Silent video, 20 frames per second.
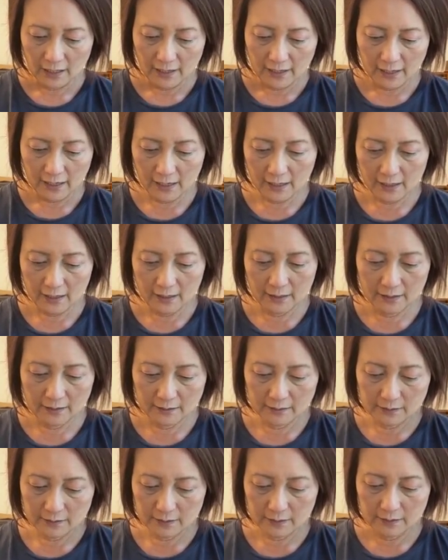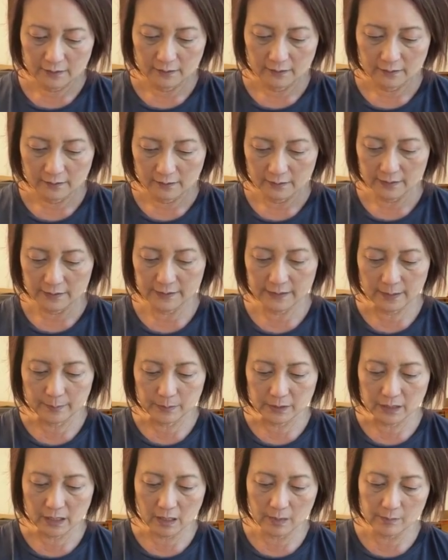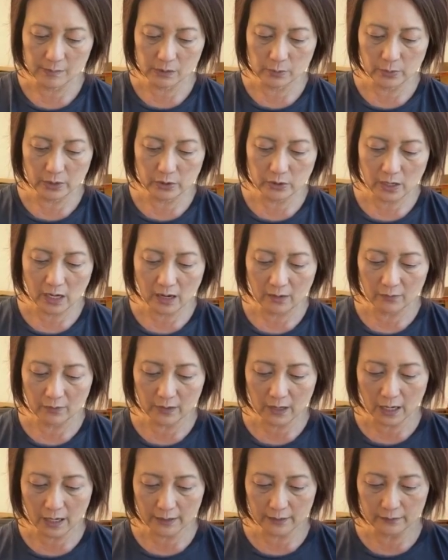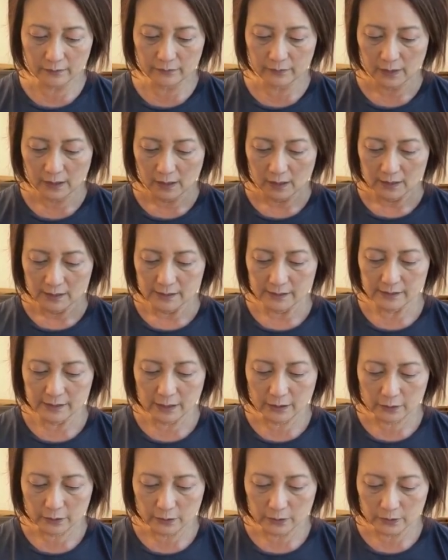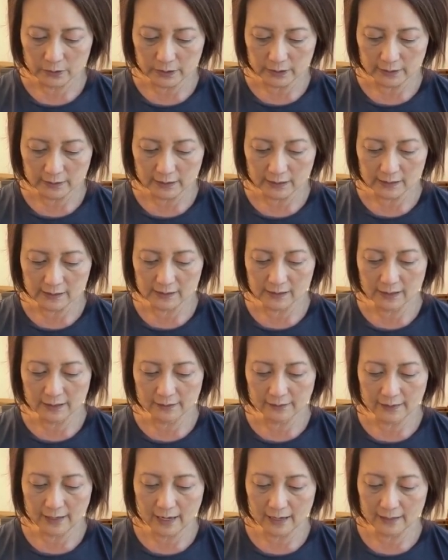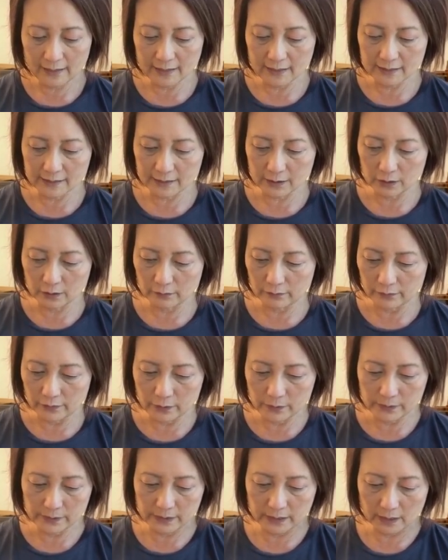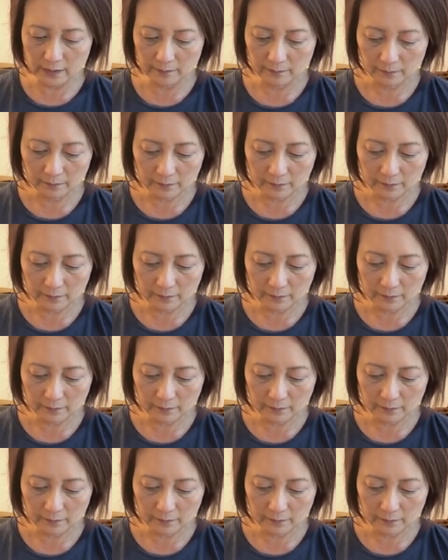And sometimes when you have a lot of stickers and things like that, it gets confusing.